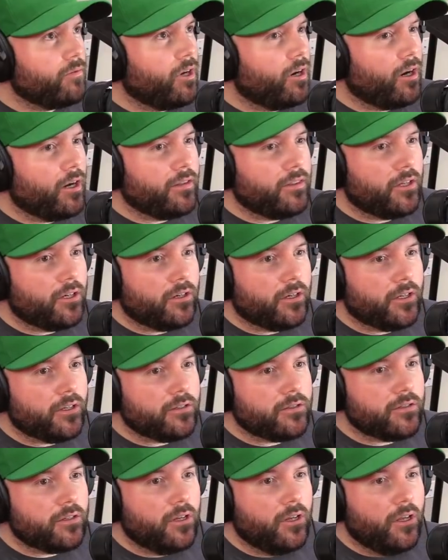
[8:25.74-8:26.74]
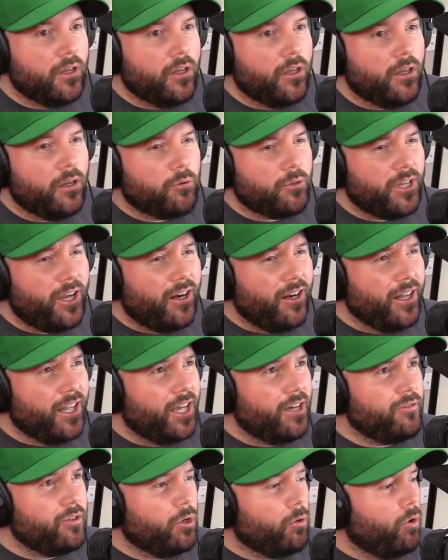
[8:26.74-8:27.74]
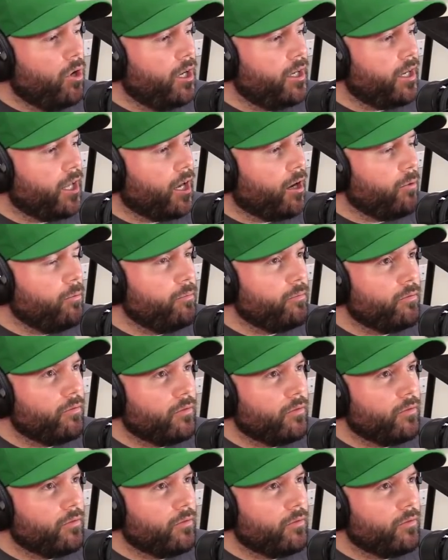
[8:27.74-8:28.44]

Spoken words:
All right, there he is. We're down 11-1 now.